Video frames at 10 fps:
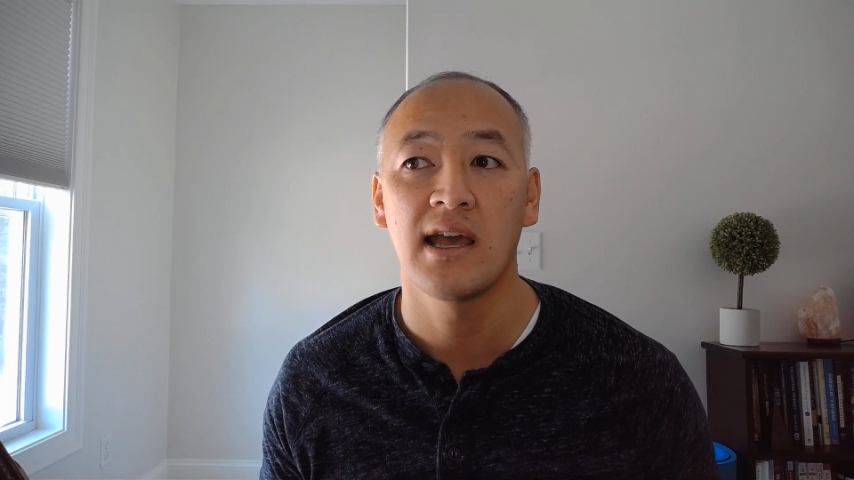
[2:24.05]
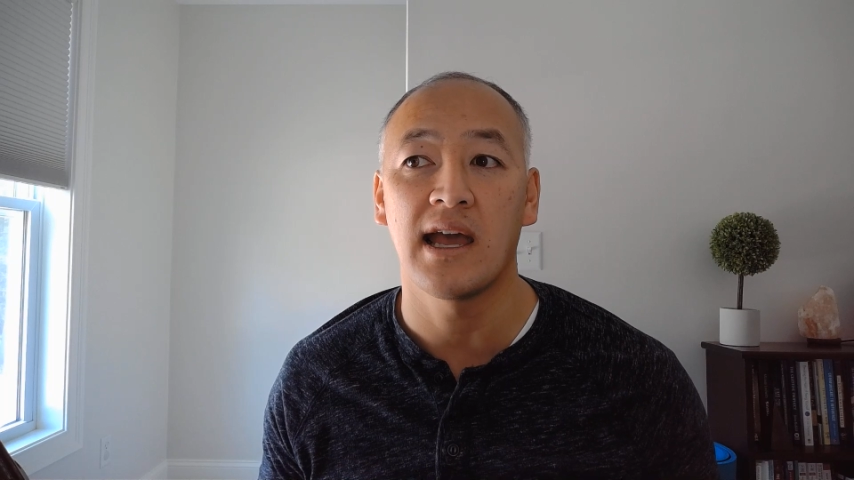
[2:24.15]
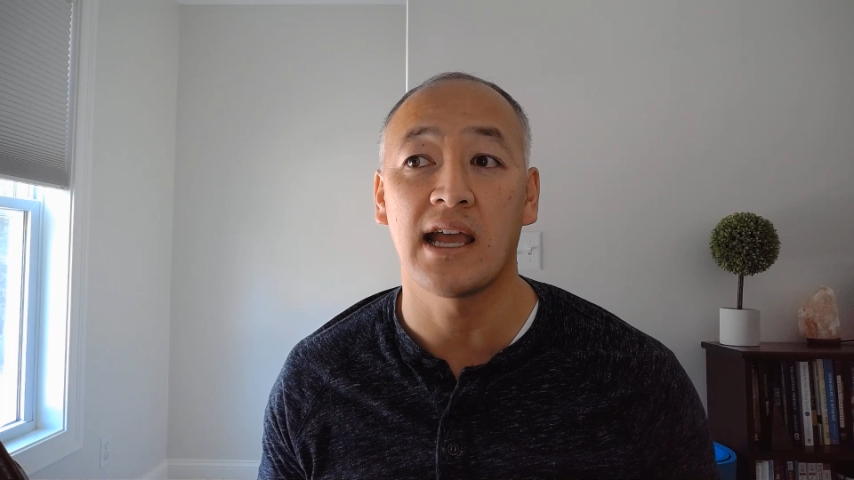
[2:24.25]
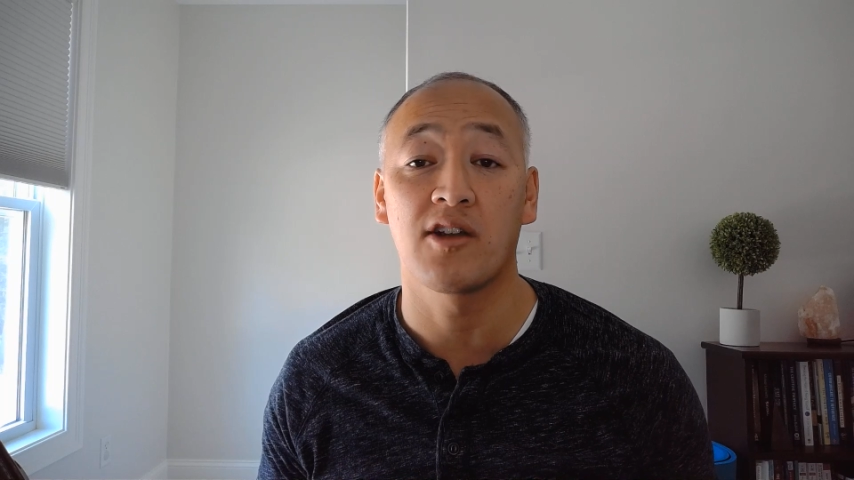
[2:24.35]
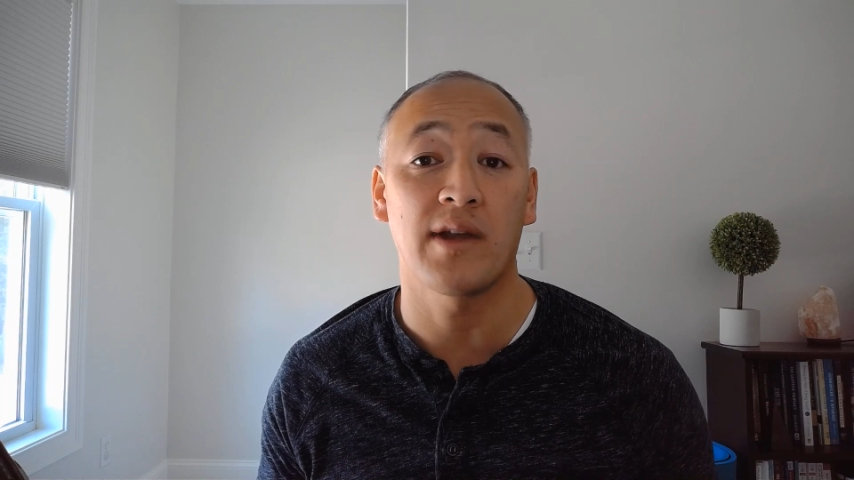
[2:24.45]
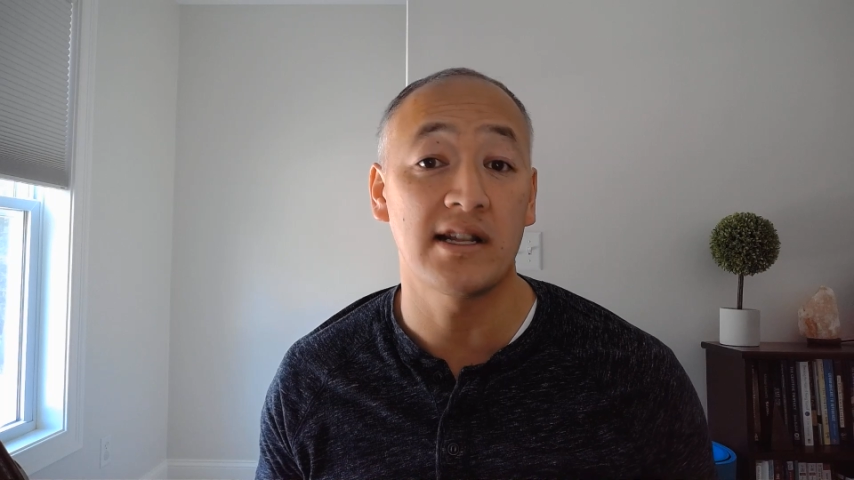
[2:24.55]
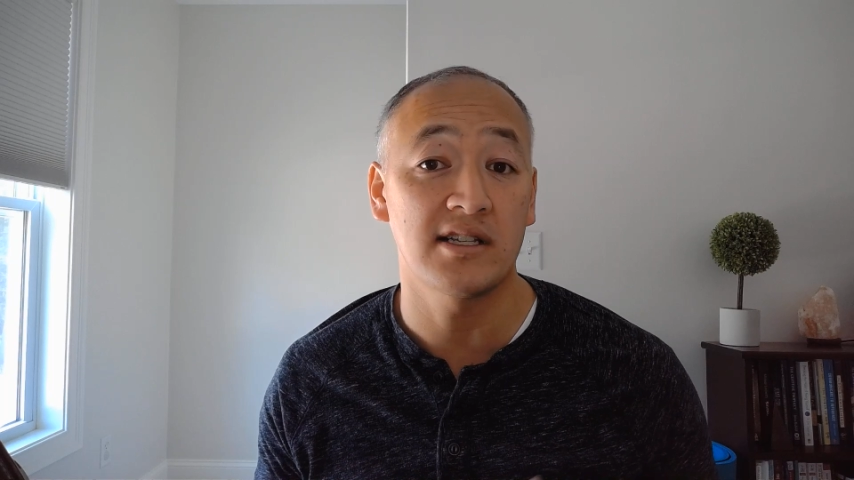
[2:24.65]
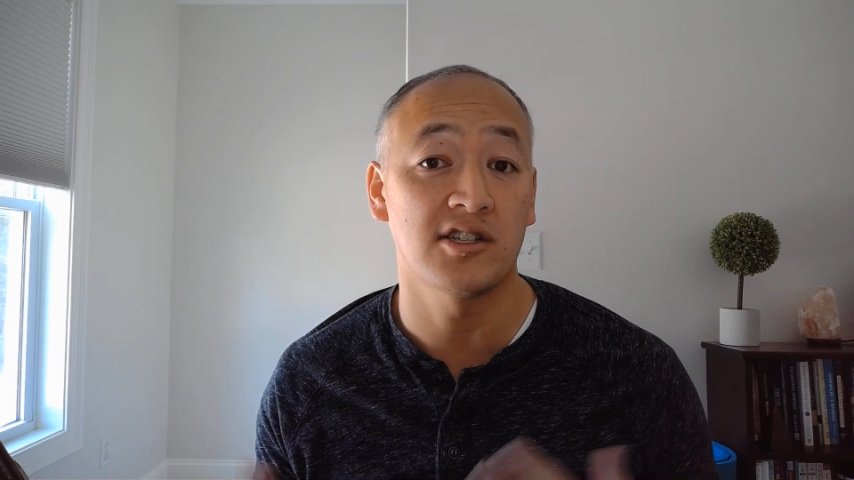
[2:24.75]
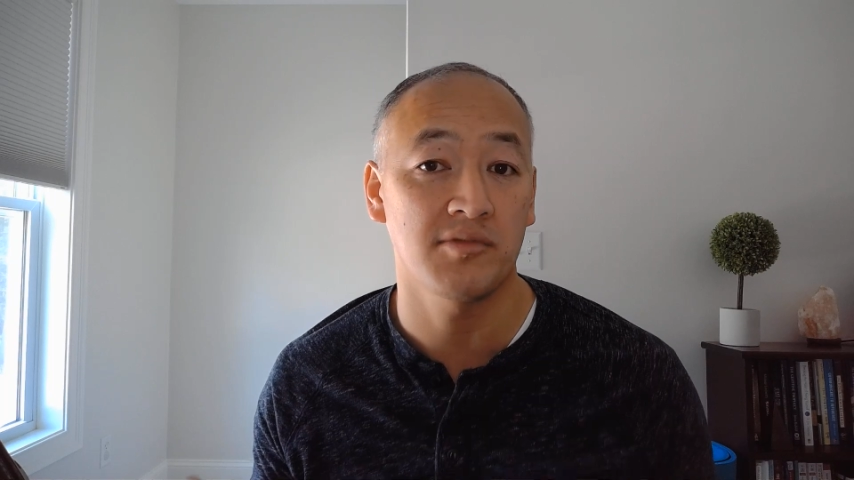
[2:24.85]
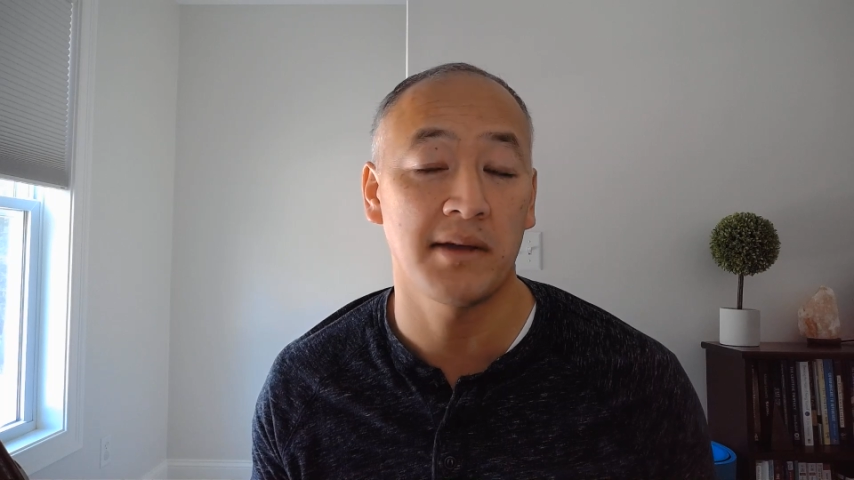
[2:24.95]
a great
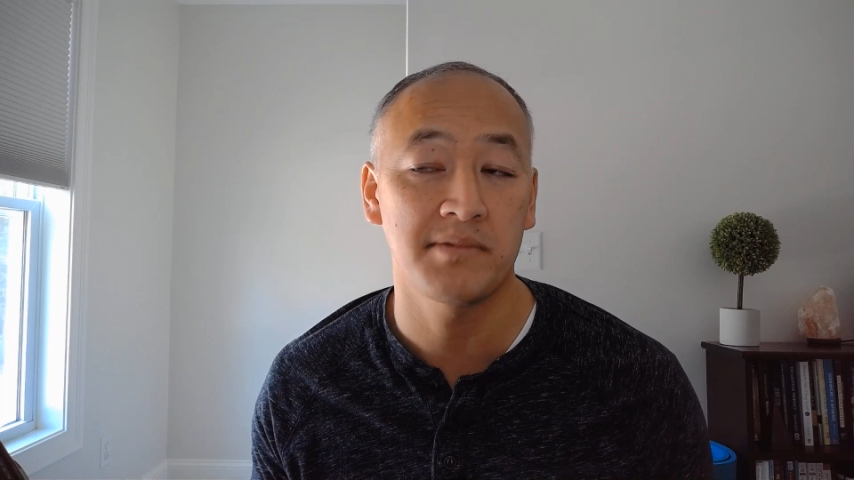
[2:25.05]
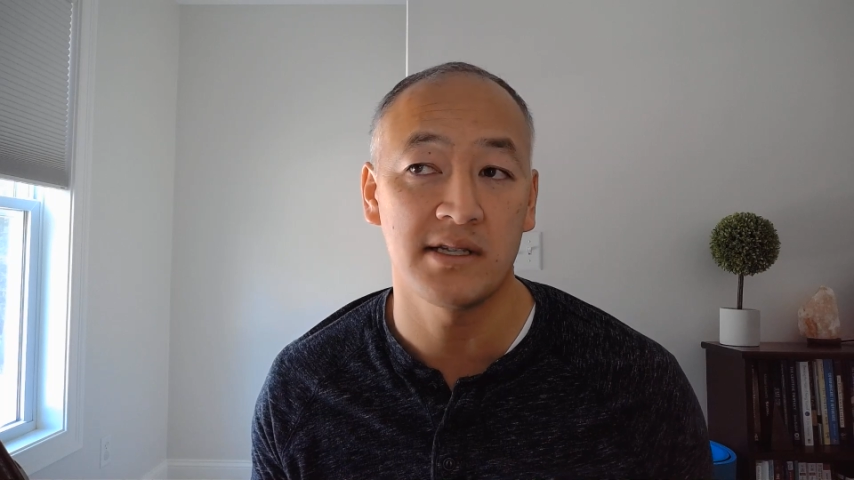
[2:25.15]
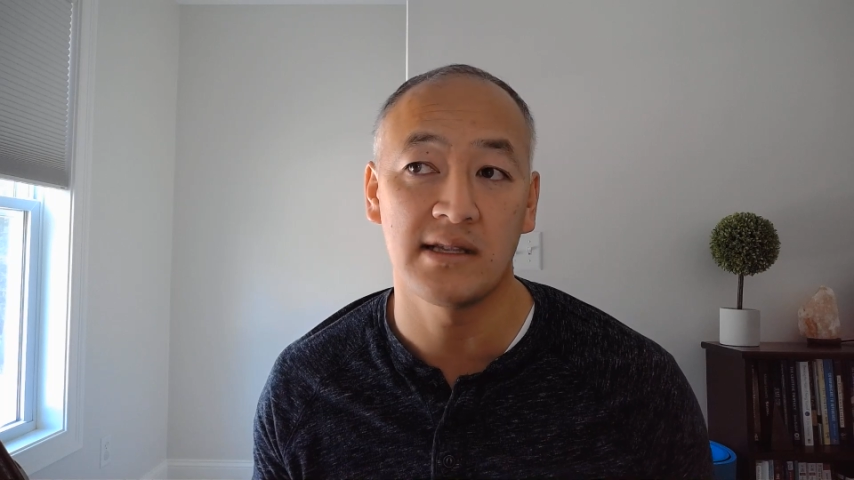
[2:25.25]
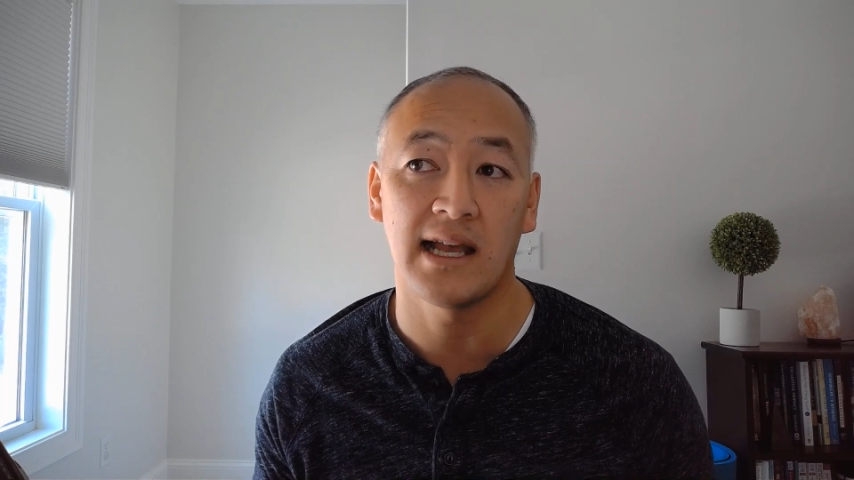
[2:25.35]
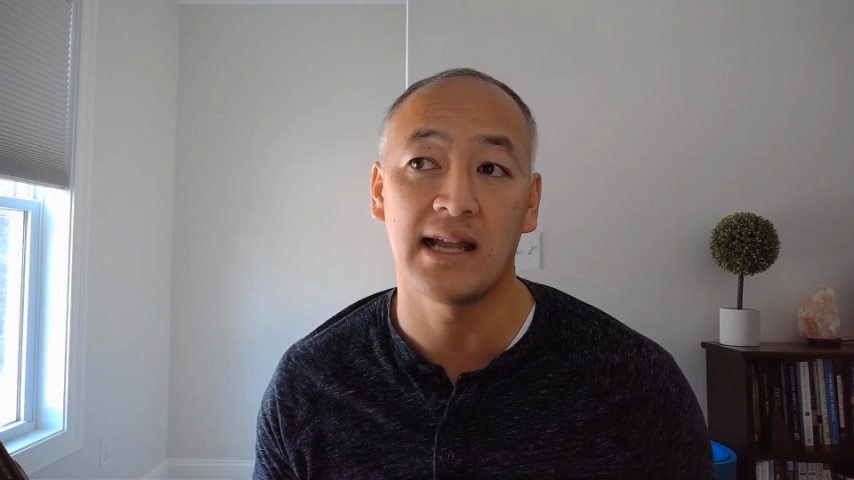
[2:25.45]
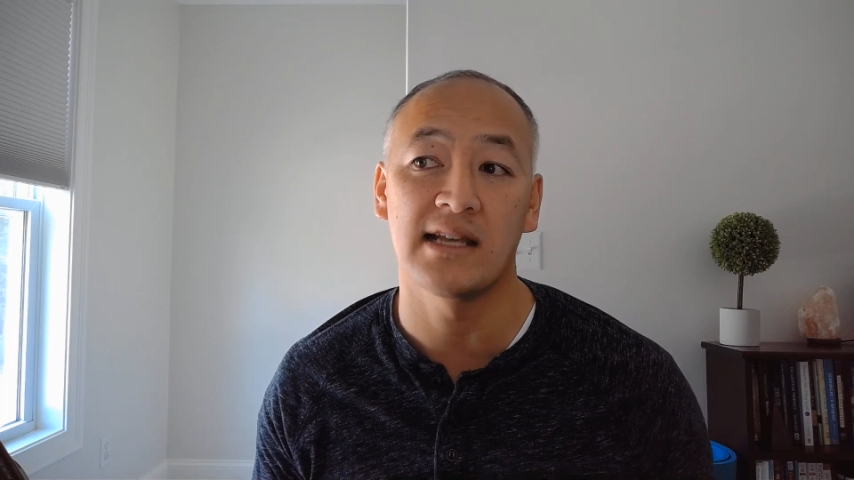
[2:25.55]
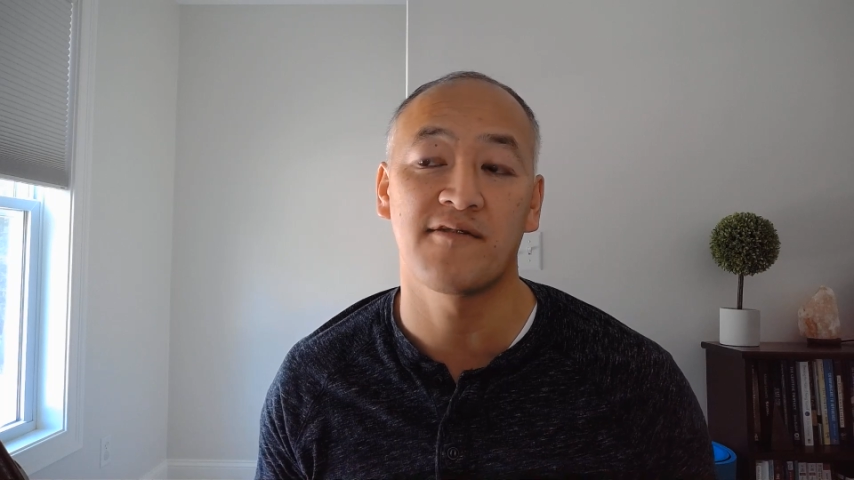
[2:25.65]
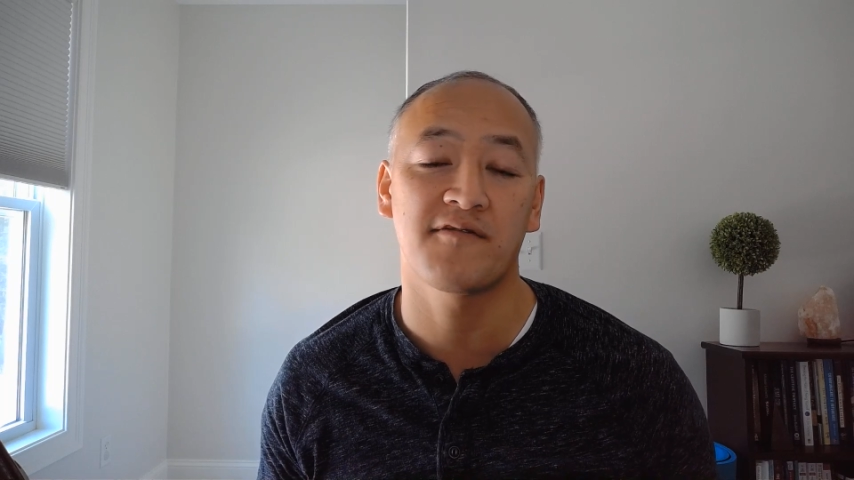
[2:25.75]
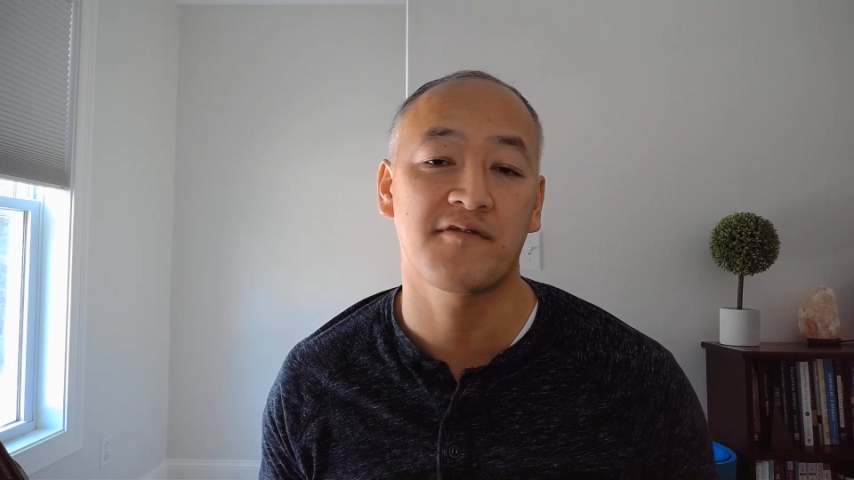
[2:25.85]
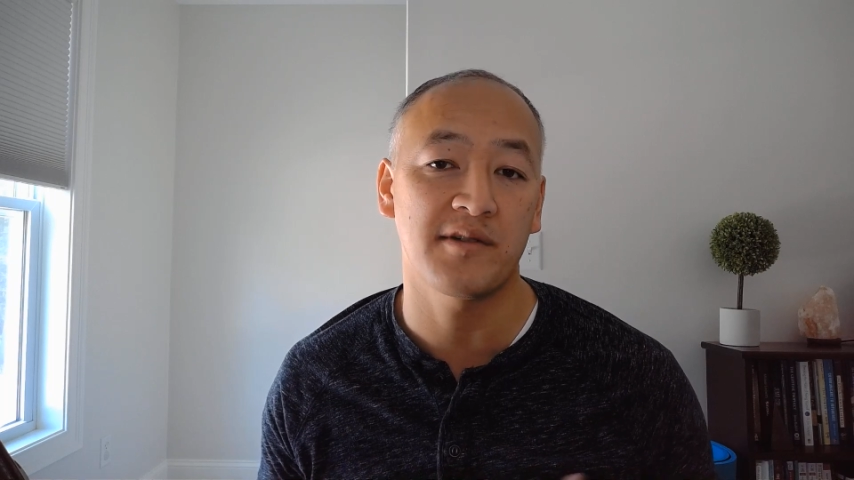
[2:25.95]
disruption that is
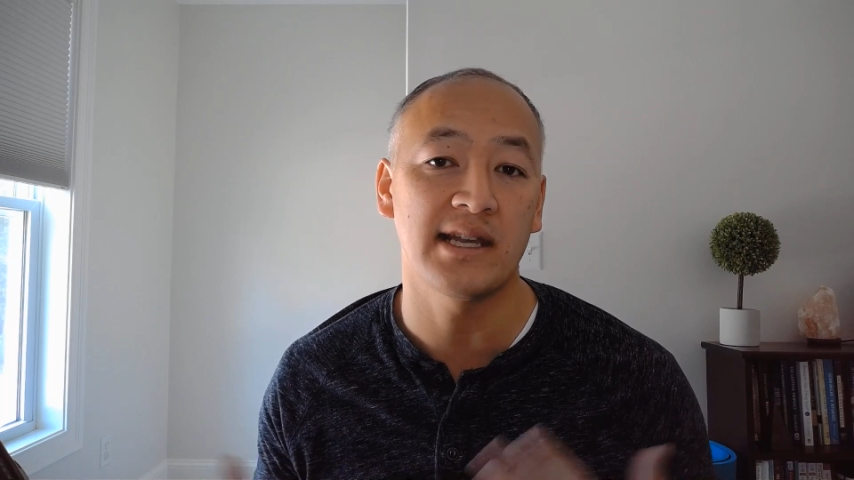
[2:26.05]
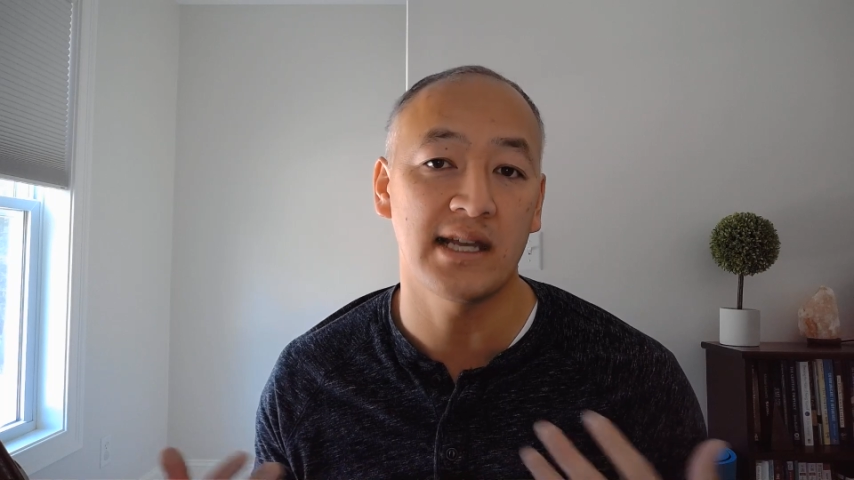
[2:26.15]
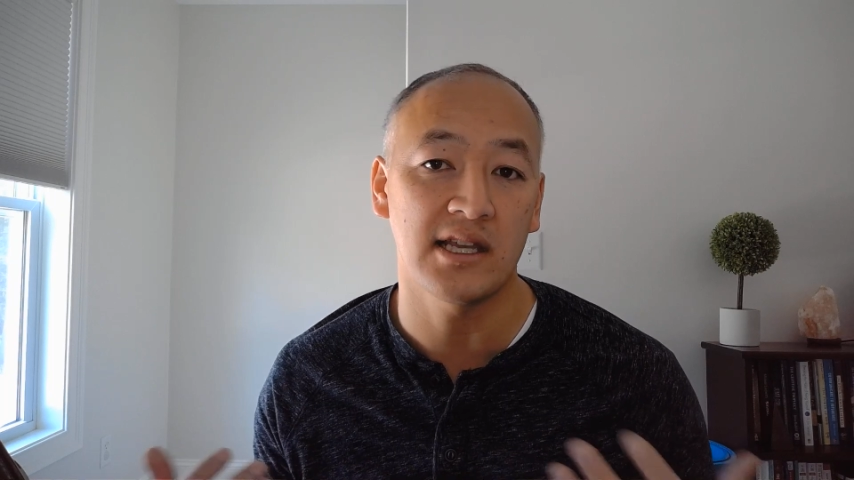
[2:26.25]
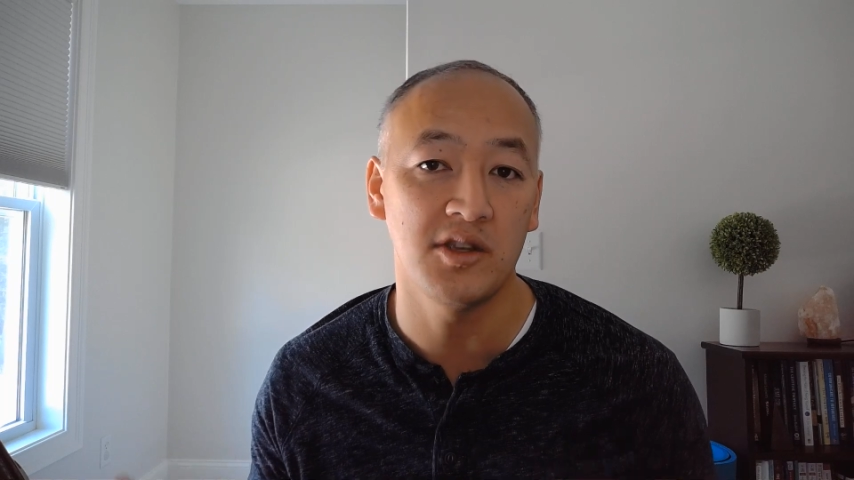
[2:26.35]
freeing